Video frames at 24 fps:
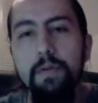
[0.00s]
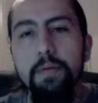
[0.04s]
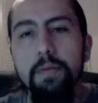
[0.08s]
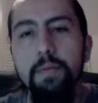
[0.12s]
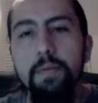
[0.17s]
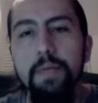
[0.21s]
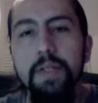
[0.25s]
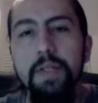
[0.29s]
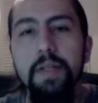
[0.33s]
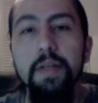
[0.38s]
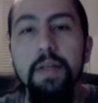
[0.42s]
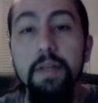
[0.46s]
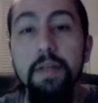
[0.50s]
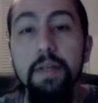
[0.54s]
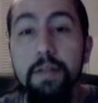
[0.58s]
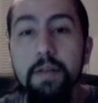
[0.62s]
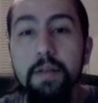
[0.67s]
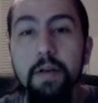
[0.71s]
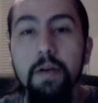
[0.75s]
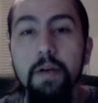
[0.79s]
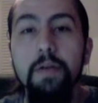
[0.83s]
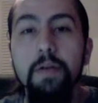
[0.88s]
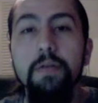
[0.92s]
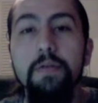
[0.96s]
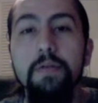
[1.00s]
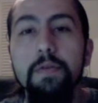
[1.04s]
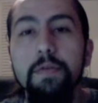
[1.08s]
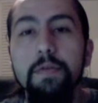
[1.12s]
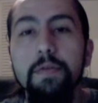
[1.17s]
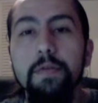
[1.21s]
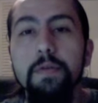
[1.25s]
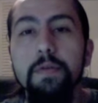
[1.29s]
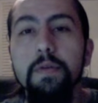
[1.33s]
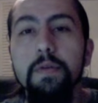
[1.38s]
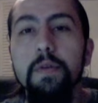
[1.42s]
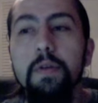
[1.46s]
because of
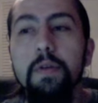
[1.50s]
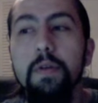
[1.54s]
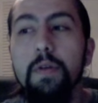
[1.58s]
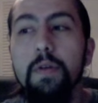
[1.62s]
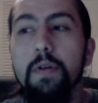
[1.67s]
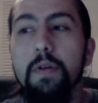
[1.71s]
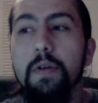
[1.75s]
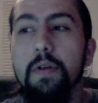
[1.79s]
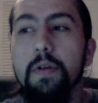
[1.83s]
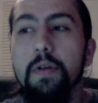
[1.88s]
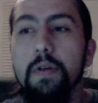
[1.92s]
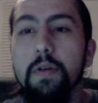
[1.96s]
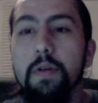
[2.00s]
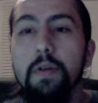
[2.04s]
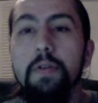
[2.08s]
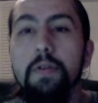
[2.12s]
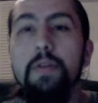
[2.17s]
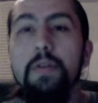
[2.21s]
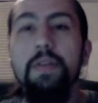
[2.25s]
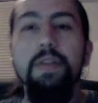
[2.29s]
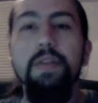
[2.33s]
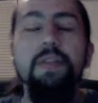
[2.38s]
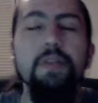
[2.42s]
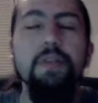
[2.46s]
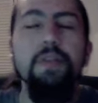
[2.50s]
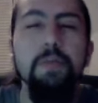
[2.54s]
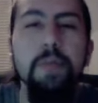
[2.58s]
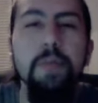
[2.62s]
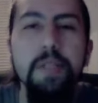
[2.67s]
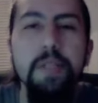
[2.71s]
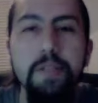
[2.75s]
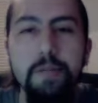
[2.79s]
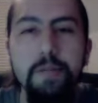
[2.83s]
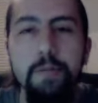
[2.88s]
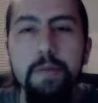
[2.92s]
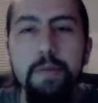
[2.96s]
the
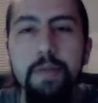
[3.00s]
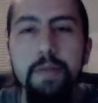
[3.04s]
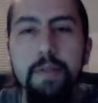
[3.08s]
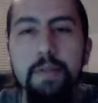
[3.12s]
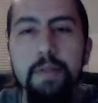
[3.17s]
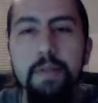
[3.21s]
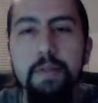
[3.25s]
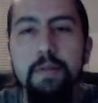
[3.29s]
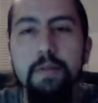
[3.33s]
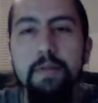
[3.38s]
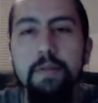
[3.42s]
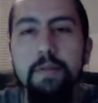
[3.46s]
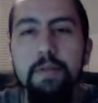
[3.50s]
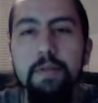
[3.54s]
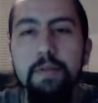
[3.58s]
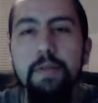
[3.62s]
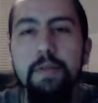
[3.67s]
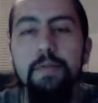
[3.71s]
situation we're in.